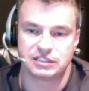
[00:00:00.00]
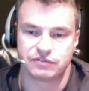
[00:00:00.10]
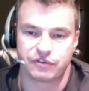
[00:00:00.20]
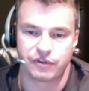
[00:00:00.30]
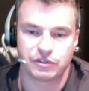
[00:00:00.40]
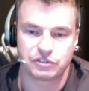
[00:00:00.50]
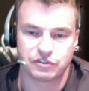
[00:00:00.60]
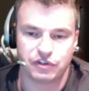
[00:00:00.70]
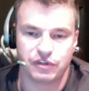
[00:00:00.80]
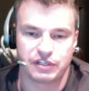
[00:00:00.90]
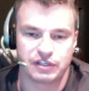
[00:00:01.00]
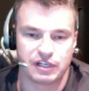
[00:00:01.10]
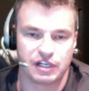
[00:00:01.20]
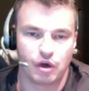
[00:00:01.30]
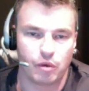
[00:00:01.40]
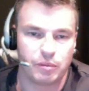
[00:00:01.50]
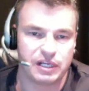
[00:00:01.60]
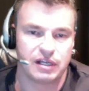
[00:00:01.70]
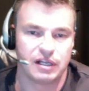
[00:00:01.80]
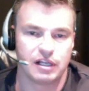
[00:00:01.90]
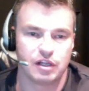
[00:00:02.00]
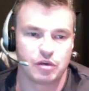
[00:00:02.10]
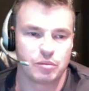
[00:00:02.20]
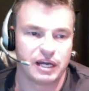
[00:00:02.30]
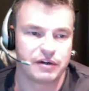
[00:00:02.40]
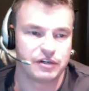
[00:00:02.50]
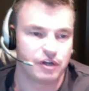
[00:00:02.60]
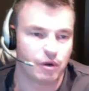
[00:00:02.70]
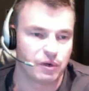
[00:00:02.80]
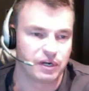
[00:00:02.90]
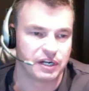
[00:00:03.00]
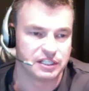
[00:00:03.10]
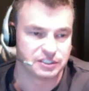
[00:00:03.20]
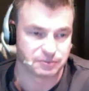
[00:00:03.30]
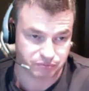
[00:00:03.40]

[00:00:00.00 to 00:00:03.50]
and for those of you that know me a little better, you know what it is.